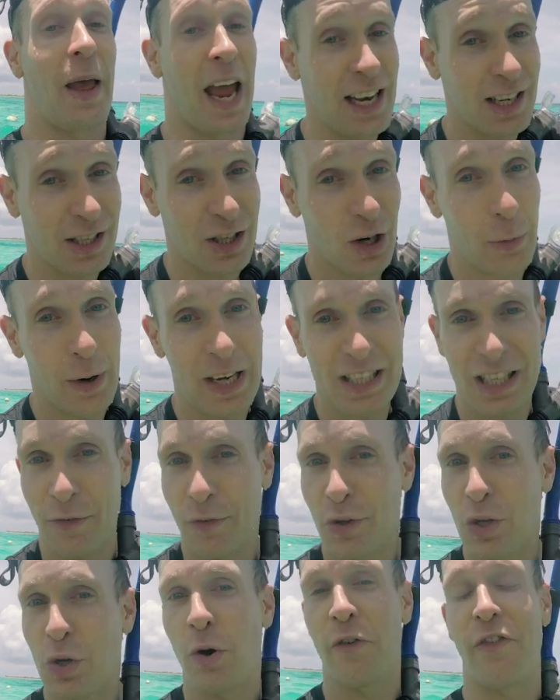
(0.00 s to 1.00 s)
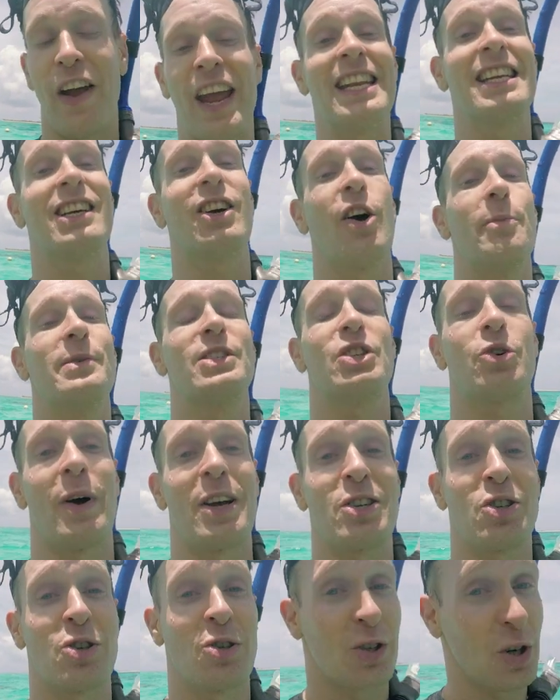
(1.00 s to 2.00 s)
And as always, if you do have any comments,
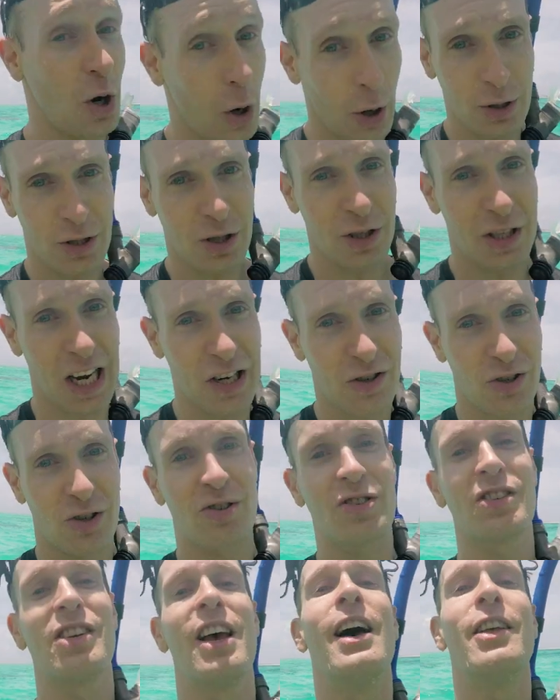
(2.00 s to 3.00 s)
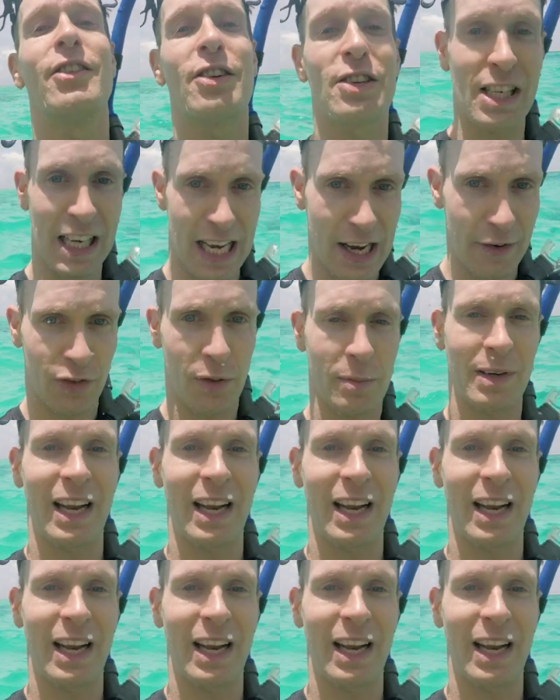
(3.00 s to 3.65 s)
questions, or suggestions, just leave